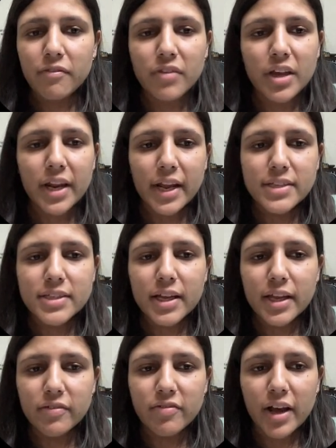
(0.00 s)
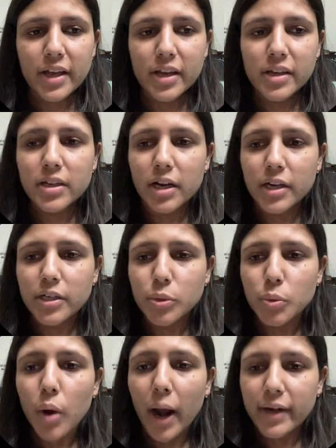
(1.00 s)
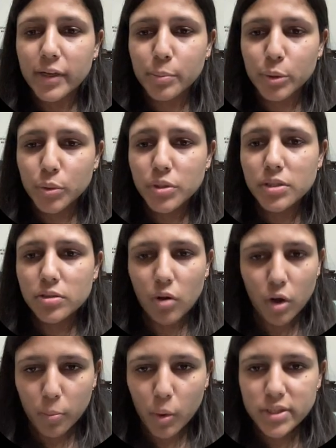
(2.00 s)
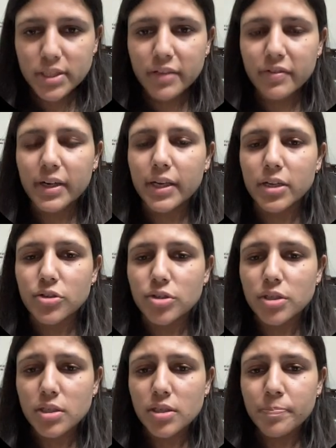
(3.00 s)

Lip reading: where xi and yi are 2 attributes or positive integers